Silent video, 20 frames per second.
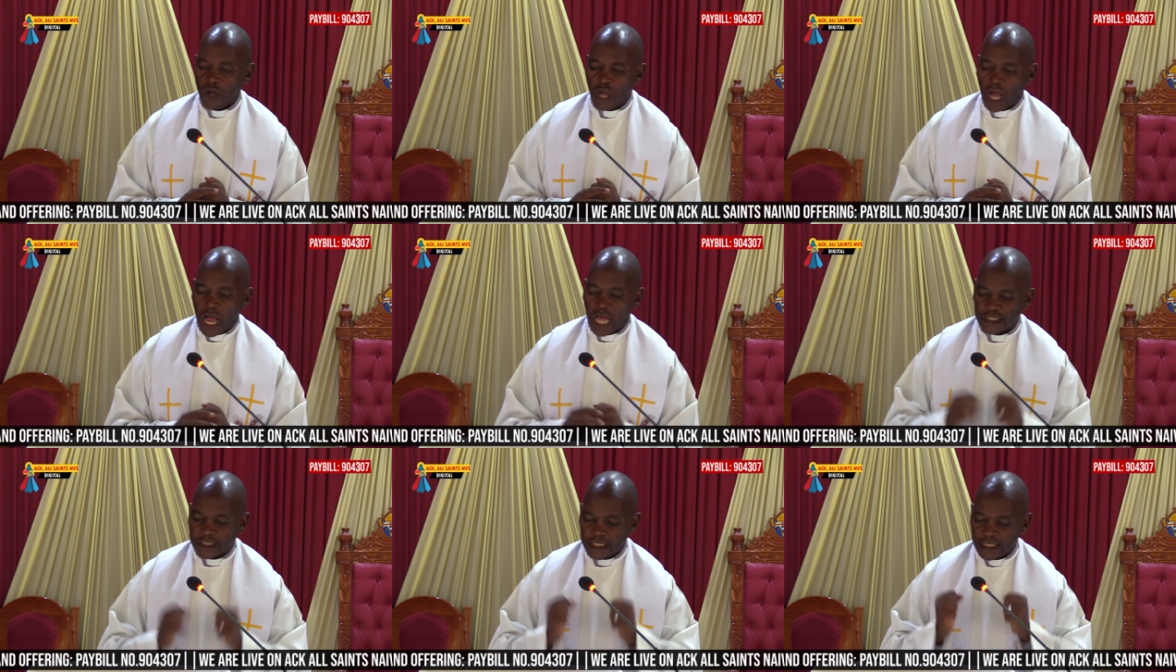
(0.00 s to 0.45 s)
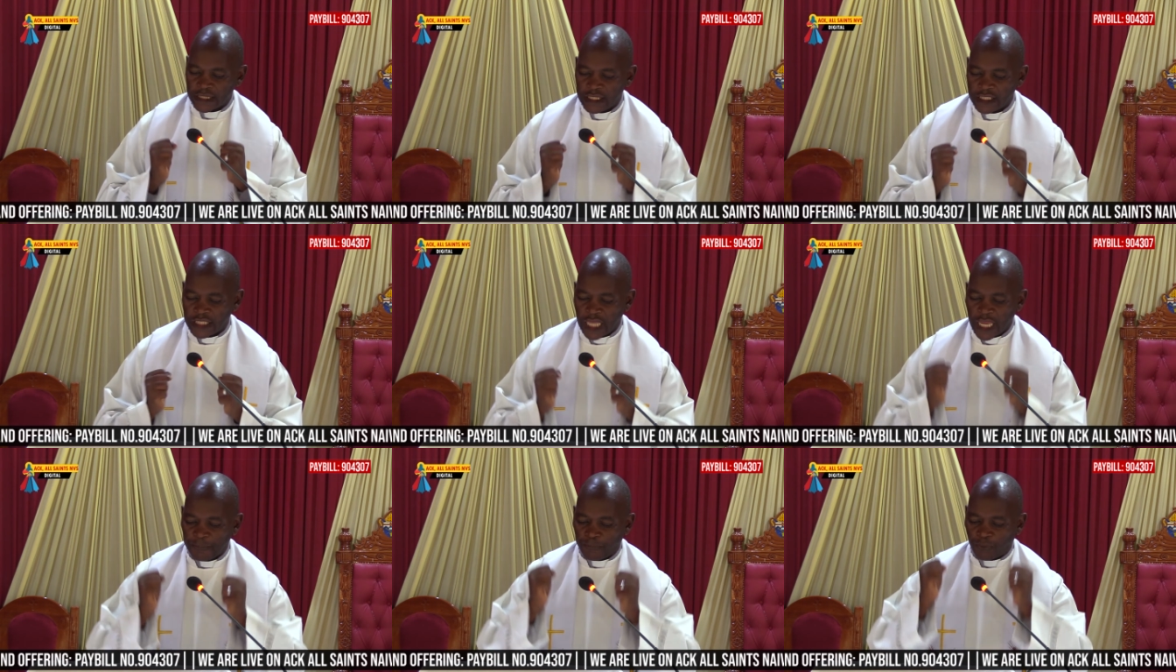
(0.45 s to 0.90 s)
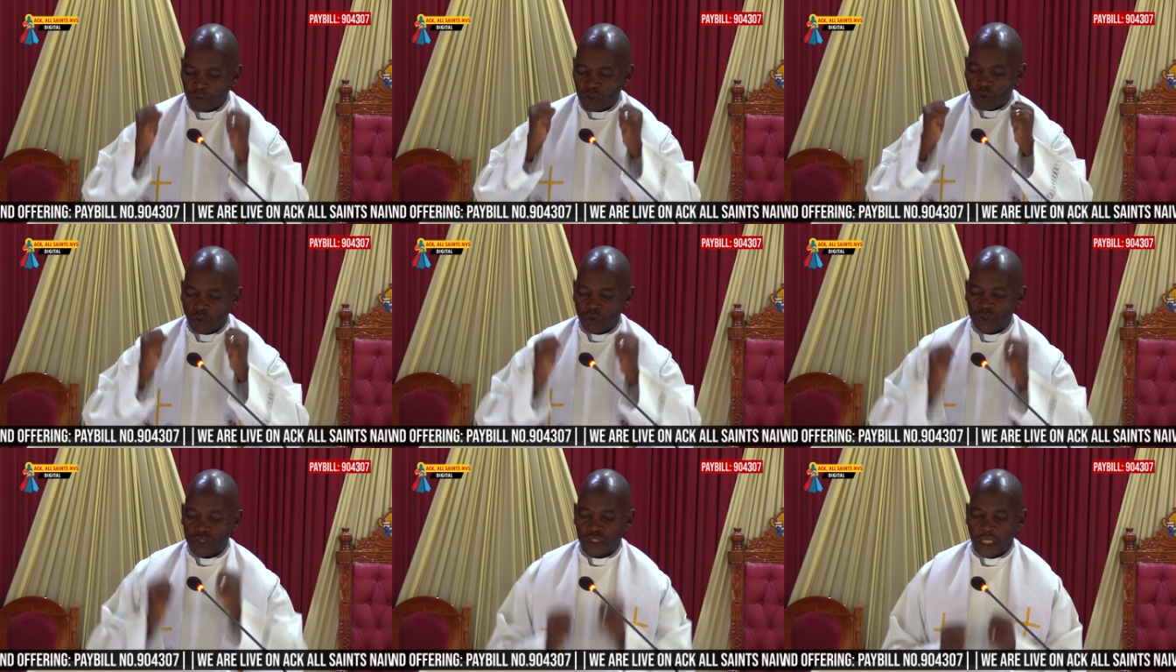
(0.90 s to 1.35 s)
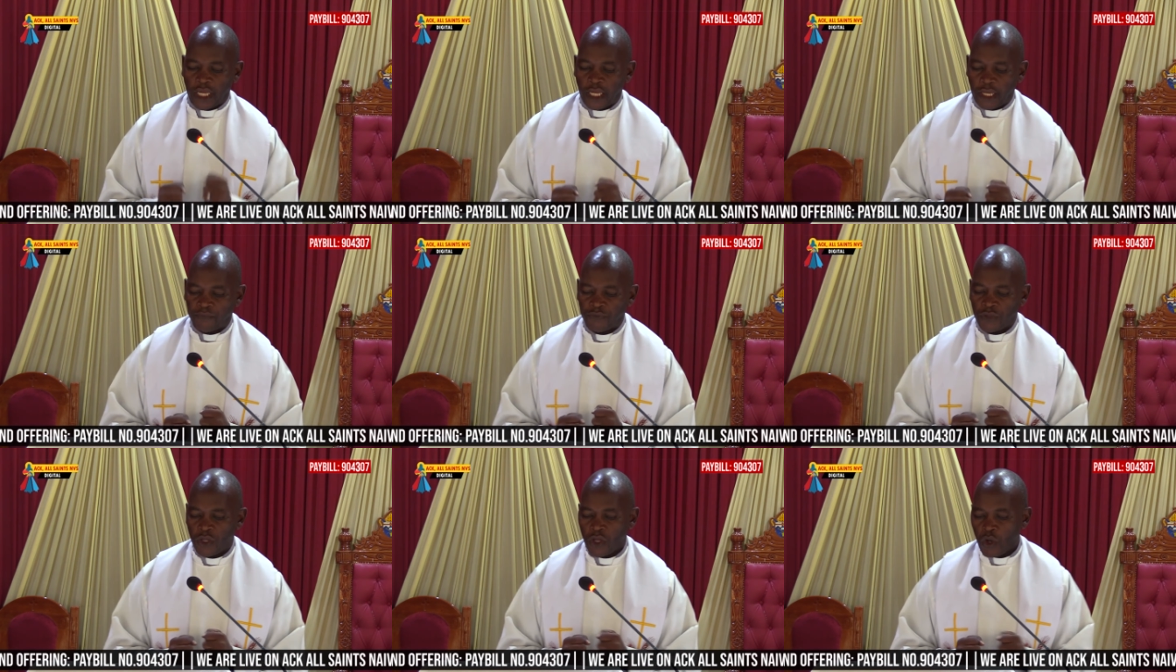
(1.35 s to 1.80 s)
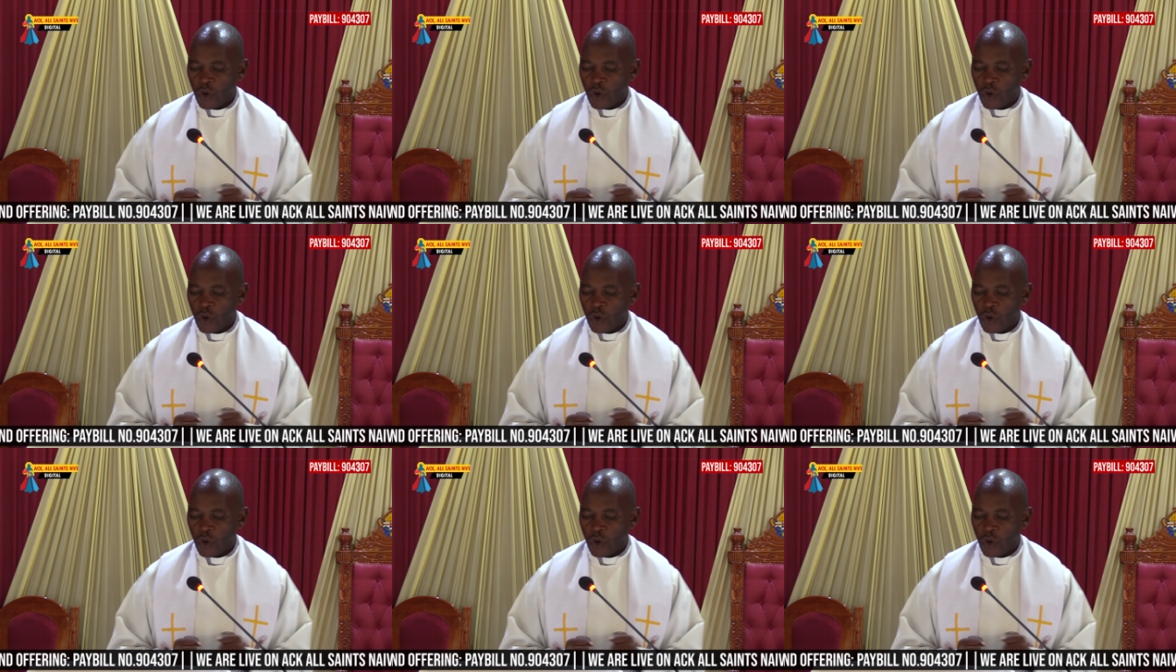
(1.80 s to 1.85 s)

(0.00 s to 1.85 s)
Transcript: as his disciple would say,